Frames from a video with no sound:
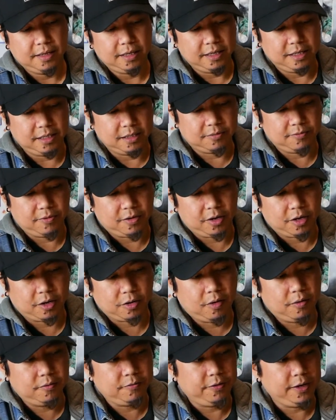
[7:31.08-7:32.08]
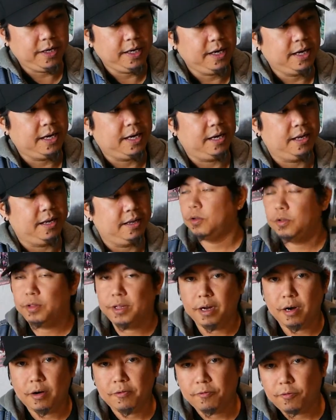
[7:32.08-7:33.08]
It's very comfy. And so
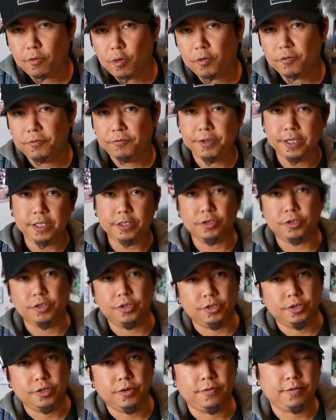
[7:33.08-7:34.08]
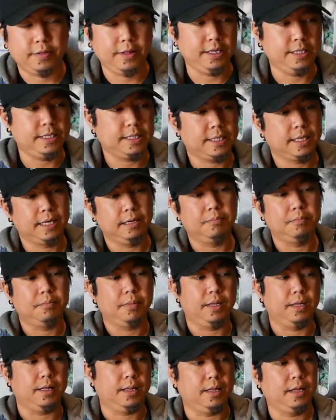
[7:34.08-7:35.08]
there are 4 features of this
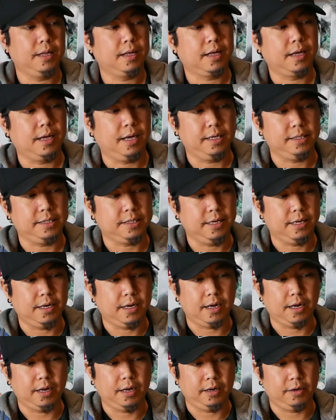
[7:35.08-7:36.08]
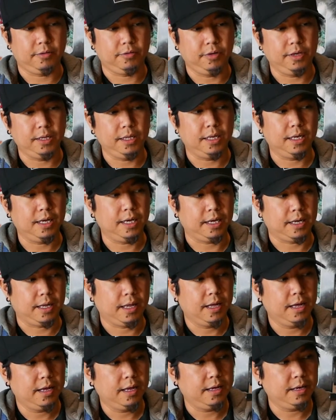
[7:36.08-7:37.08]
gimbal, guys, that I really like.
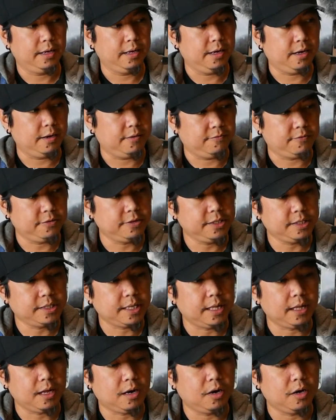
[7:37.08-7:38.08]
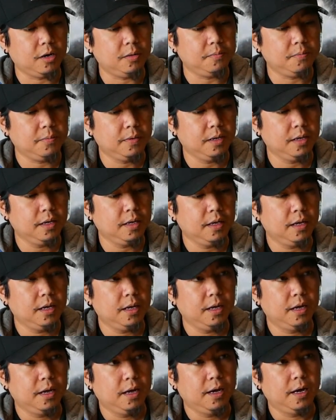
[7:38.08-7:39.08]
The versatile arm,
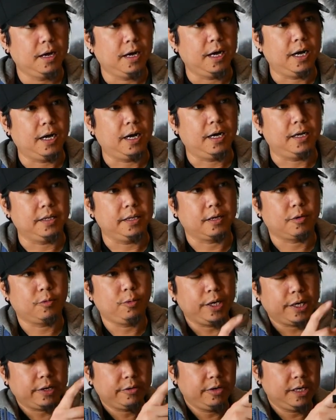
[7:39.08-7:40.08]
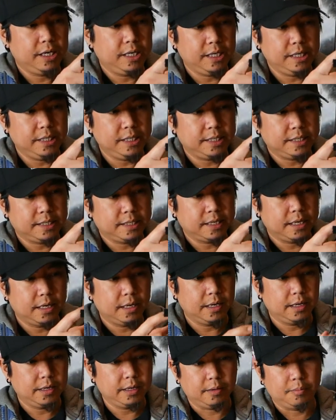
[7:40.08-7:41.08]
the quick release,
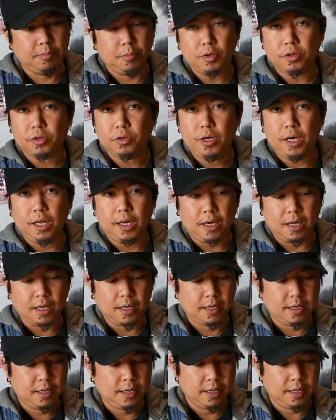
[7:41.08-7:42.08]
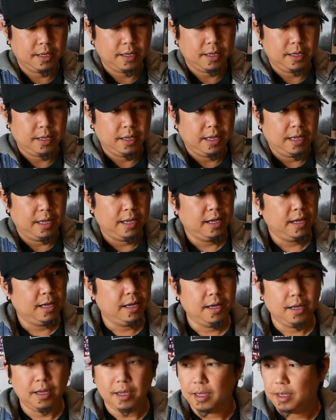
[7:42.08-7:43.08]
the motor lock,
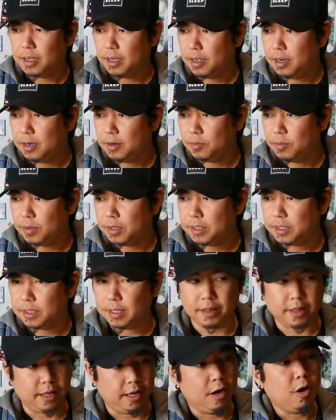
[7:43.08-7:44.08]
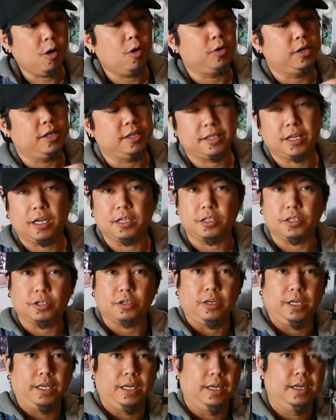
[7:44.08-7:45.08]
and what is that thing? Oh, the
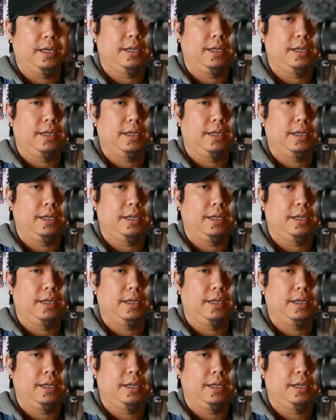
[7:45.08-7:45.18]
touchscreen.